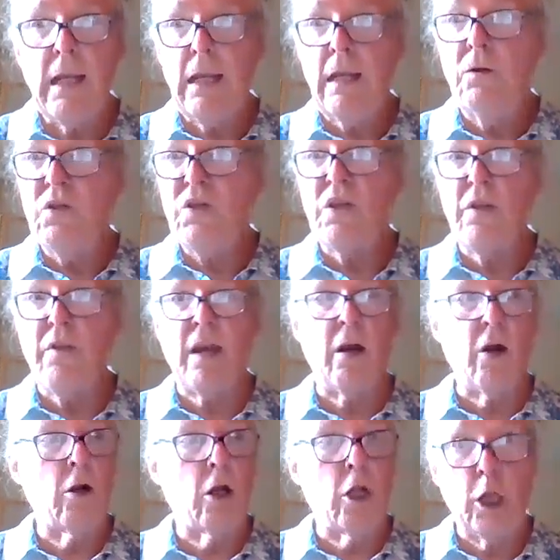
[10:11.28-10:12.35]
into
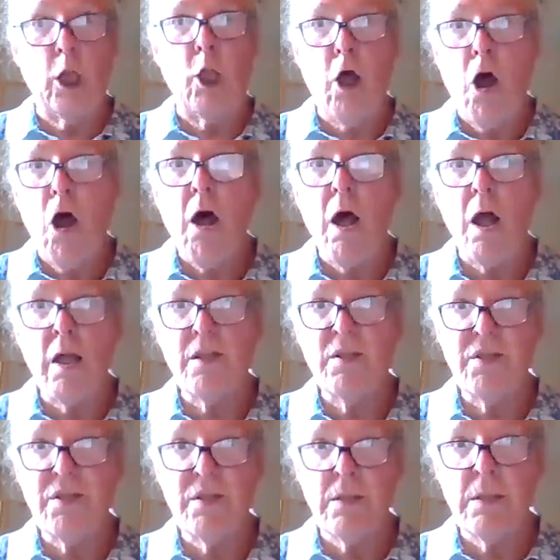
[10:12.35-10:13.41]
their
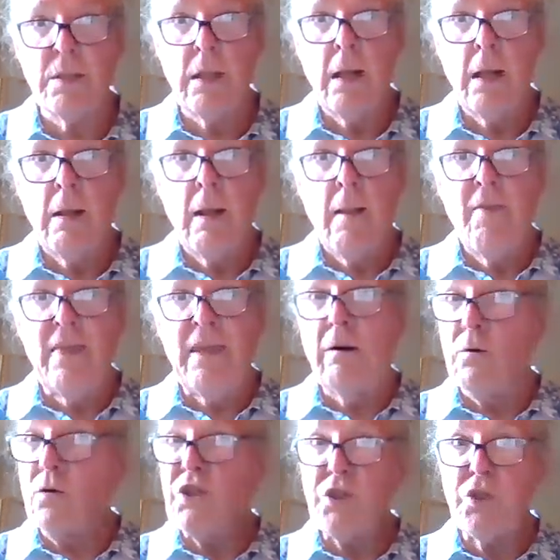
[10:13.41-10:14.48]
claws. They
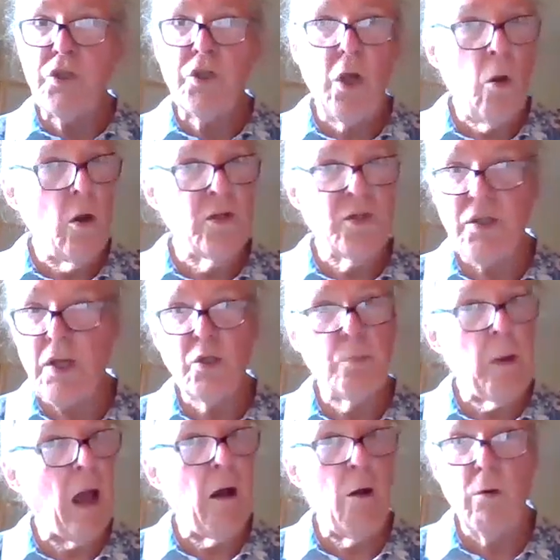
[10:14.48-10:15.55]
are such
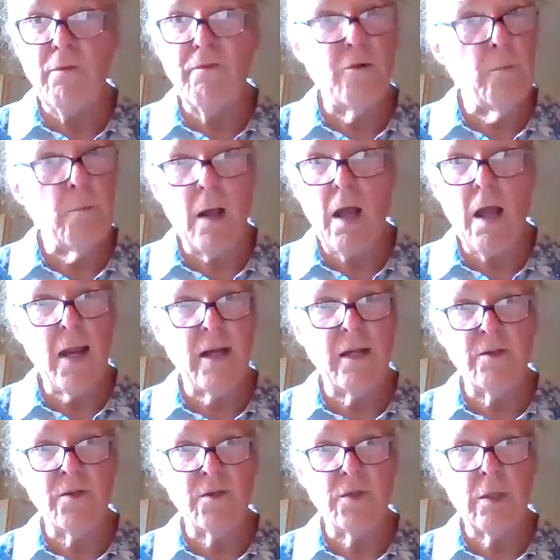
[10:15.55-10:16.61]
powerful
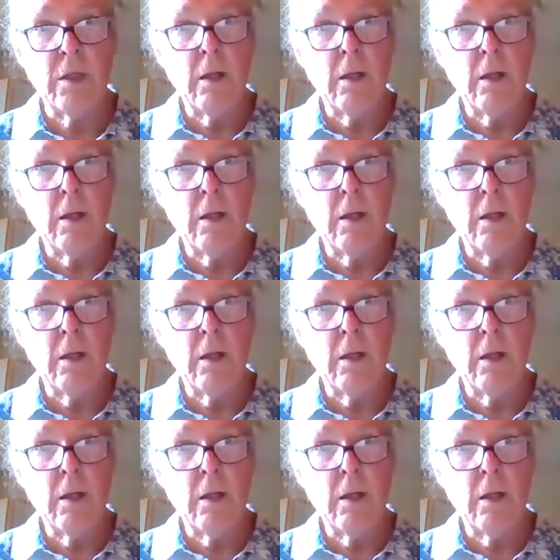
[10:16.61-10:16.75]
minds.